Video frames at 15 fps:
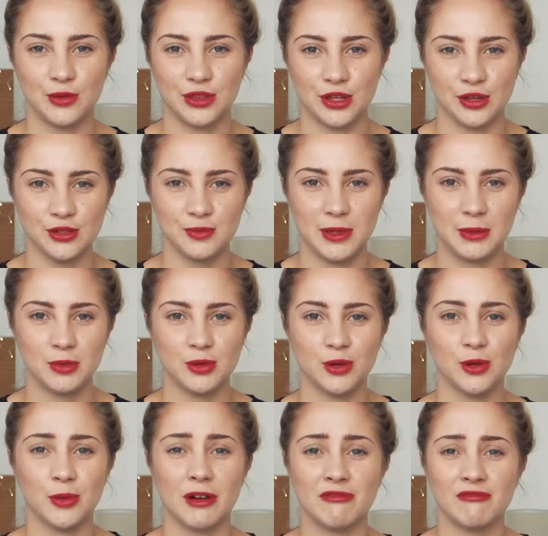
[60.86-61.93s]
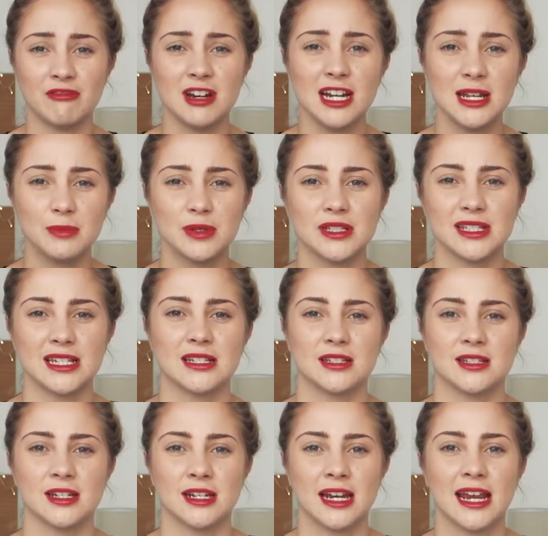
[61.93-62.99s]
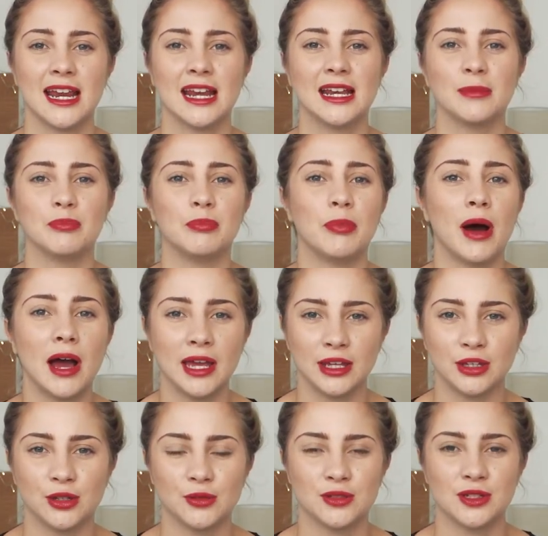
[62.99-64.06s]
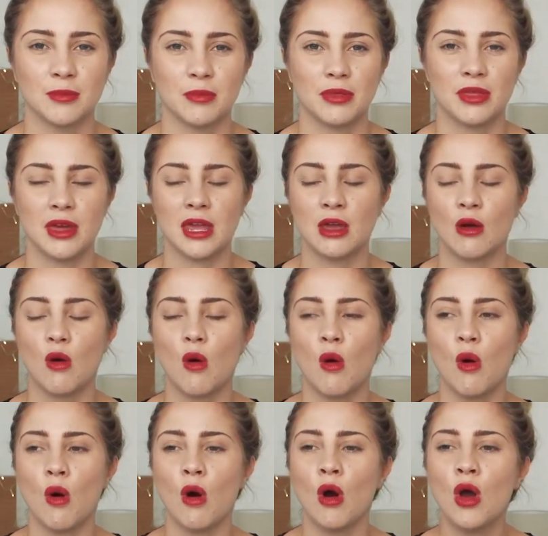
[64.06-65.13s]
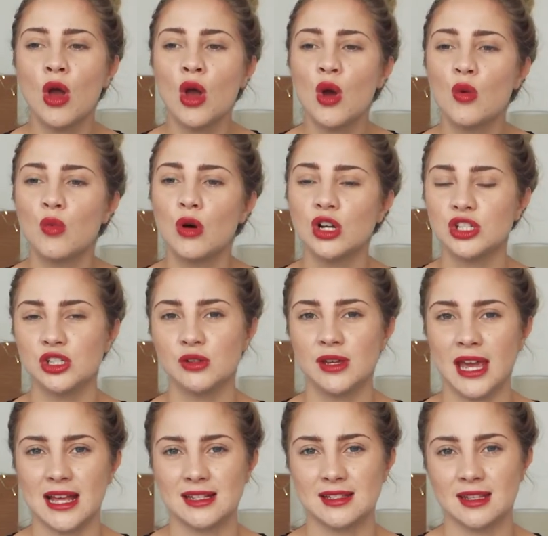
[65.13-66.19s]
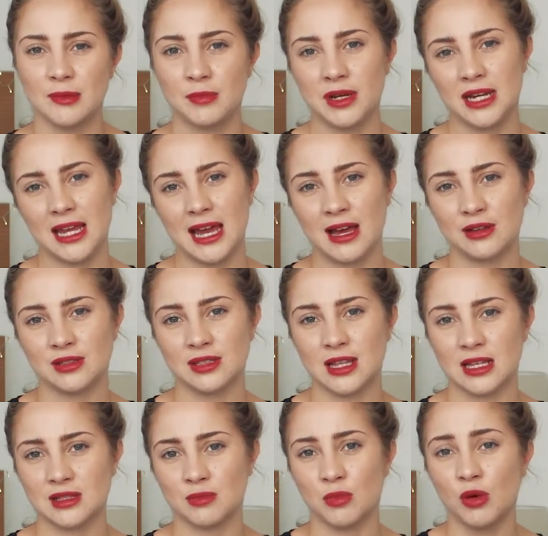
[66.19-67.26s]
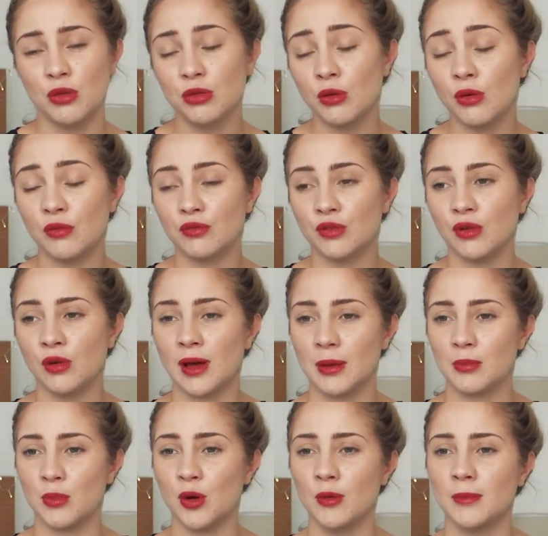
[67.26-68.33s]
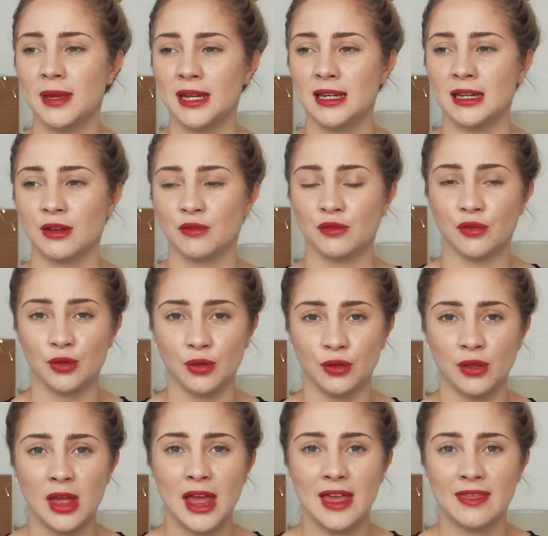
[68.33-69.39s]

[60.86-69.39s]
with those people who are really persistent in buying you something? Or what do you get somebody else that's more thoughtful and more meaningful